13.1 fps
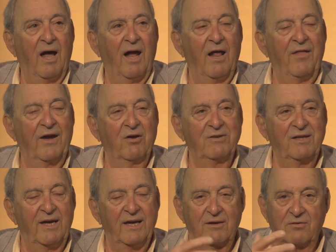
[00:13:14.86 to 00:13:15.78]
And they could
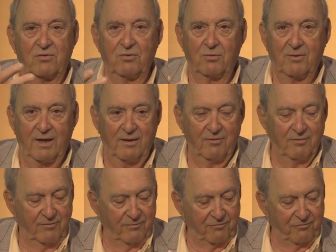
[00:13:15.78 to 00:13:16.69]
take it to a
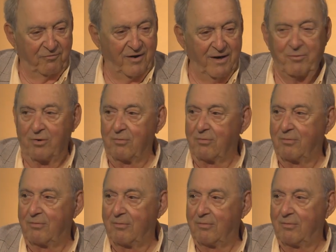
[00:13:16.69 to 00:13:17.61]
framer
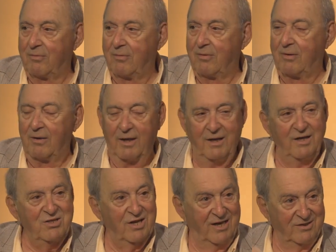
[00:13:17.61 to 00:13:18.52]
and he
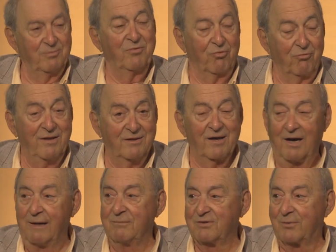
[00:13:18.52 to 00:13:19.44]
charged them three
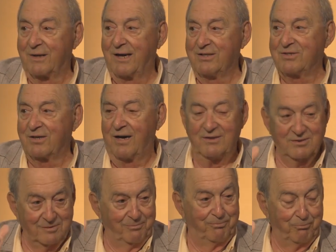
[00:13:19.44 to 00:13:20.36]
times what I
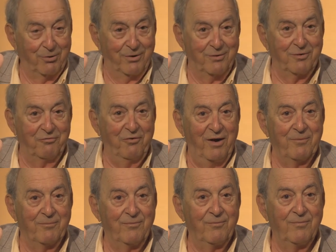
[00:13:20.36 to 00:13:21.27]
charged sure. put it in a
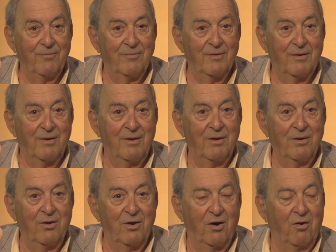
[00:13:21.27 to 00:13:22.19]
frame. Yeah.
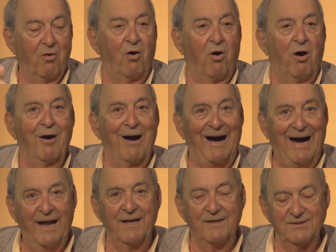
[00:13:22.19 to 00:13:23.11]
You know, our
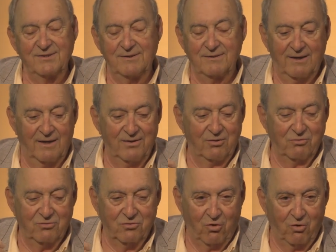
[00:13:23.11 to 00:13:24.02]
artists are
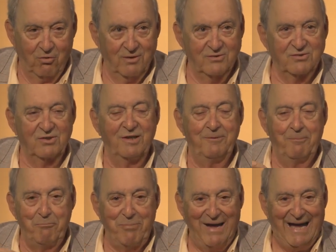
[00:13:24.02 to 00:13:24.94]
notoriously
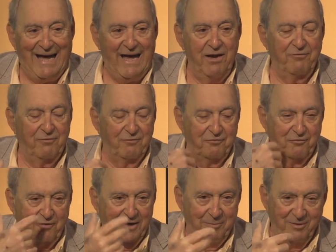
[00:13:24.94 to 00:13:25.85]
bad for
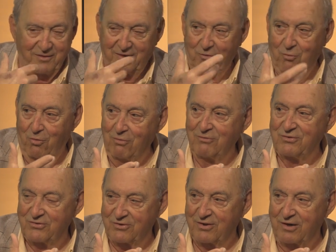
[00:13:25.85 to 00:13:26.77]
framing their
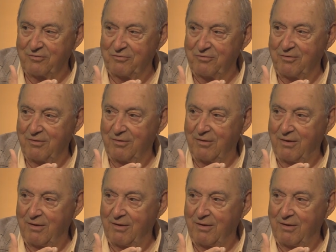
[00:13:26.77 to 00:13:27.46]
own stuff. Mm.